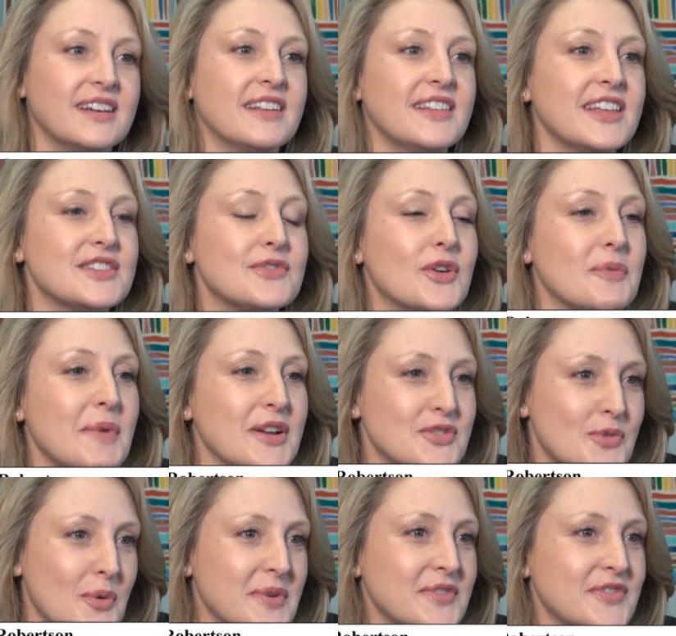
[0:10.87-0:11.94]
Thanks very much,
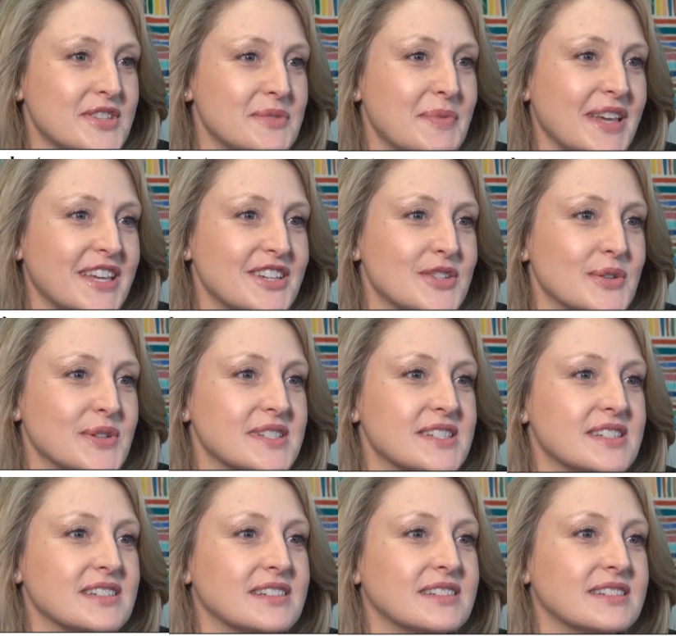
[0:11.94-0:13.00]
Robyn, for speaking to
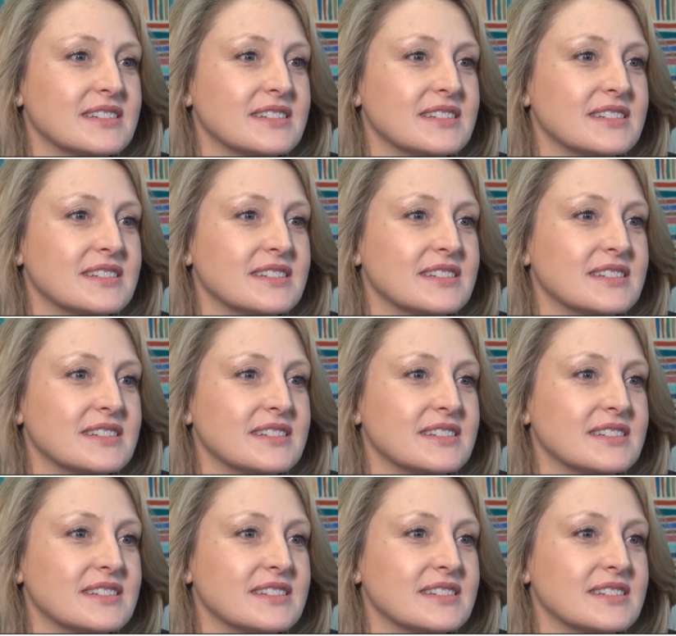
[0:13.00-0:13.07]
us.